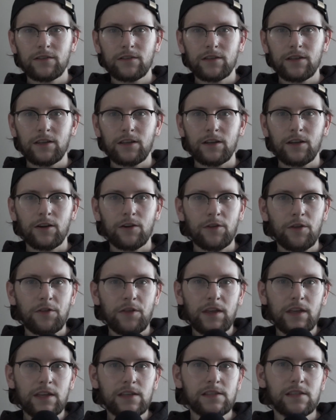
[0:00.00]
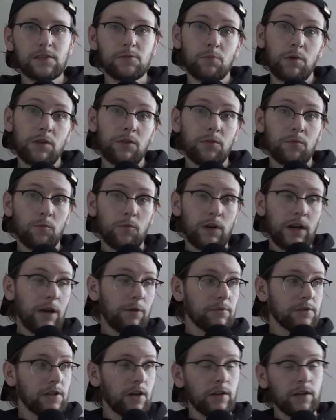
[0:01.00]
The thing is when I
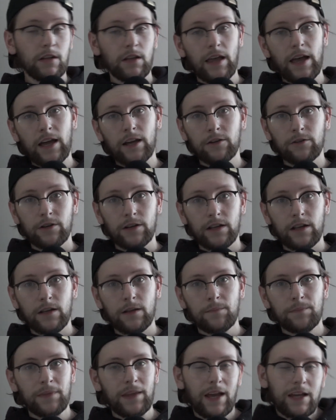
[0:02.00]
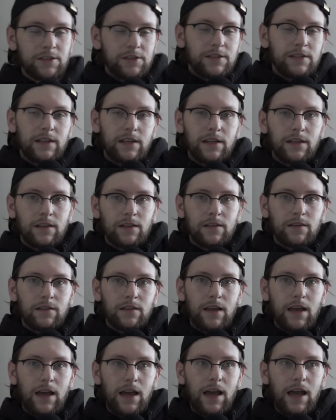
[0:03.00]
was on Alacrity, I
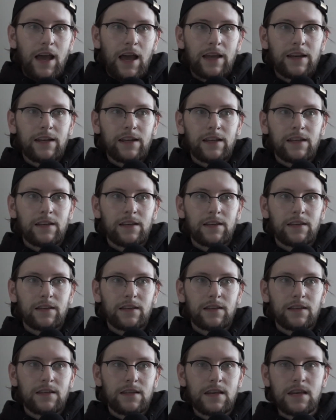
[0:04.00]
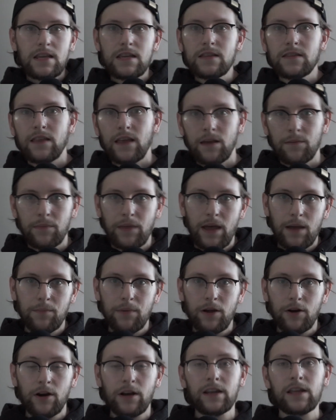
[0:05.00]
didn't need them that
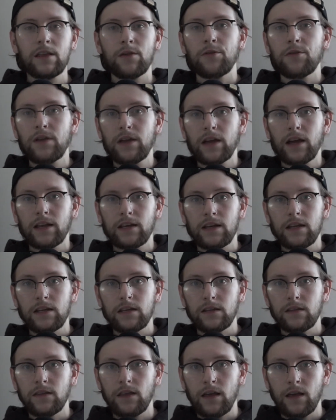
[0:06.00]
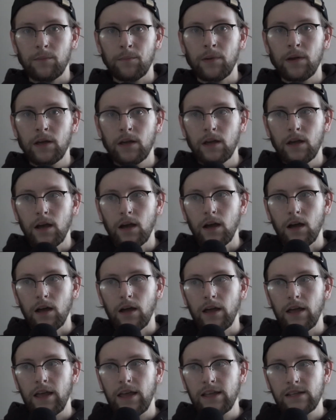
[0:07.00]
bad, or I didn't think I needed them.
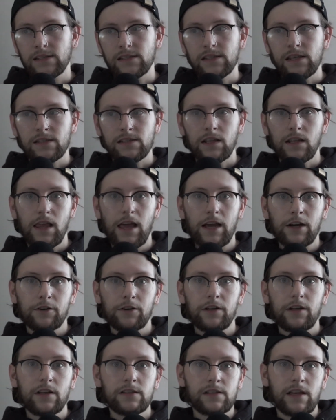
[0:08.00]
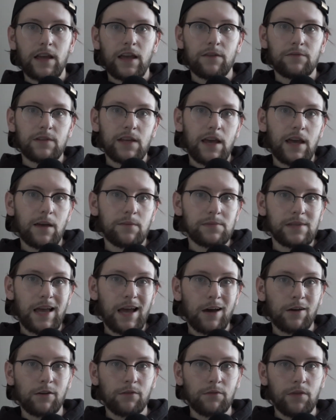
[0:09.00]
And since Alacrity doesn't have tabs
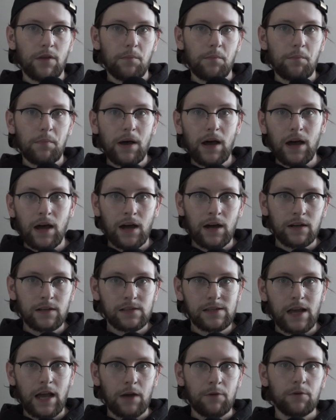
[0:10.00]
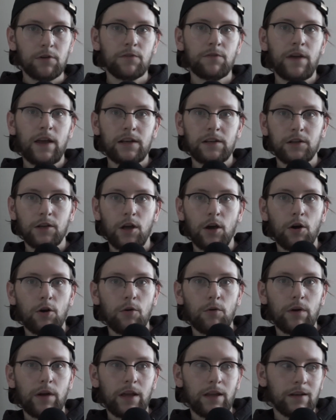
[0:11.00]
out of the box, I would have had to
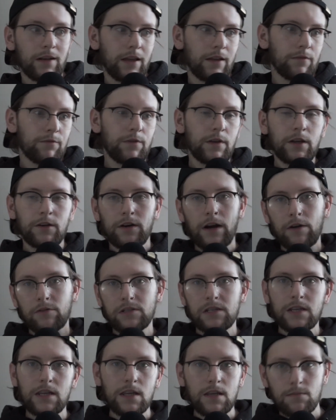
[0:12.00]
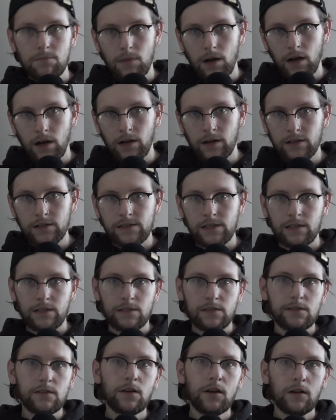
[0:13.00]
go and like figure out Tmux and
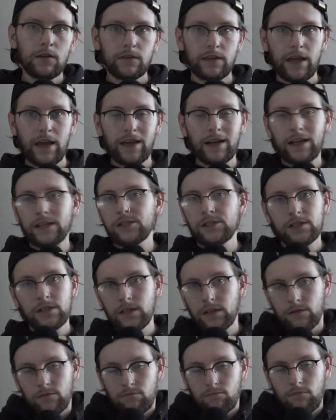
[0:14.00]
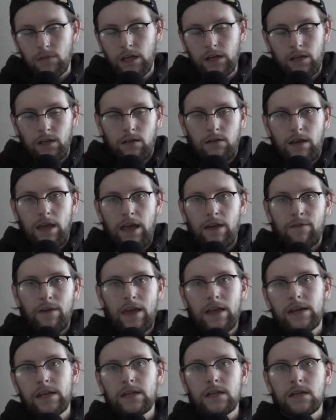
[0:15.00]
installed that. And I didn't have
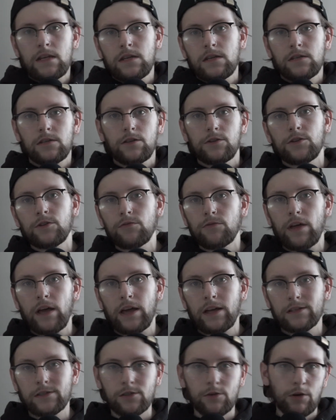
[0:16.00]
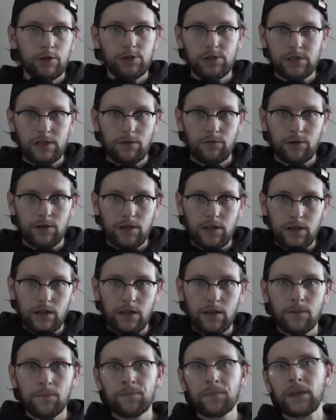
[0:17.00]
any need to do that, so I just never did
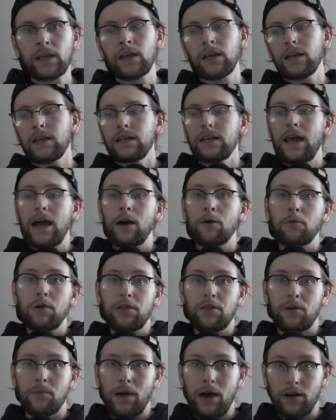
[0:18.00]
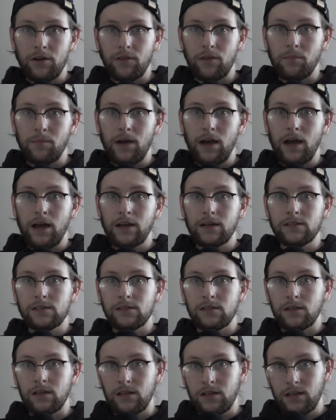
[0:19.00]
it. Now with them out of the
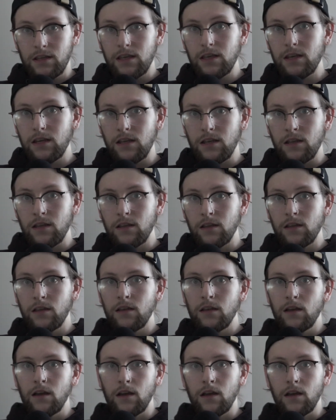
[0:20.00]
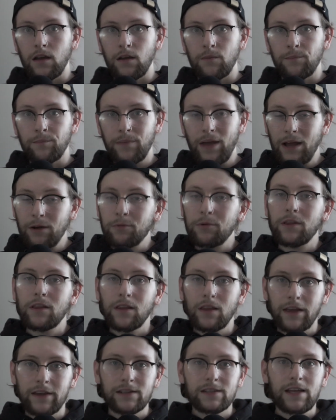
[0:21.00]
box in Kitty, I really
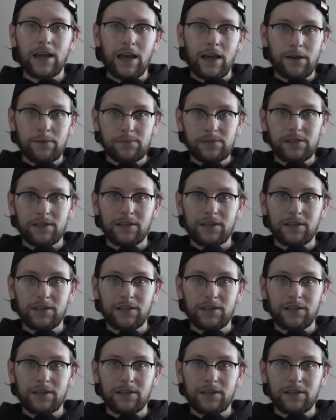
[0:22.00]
like tabs.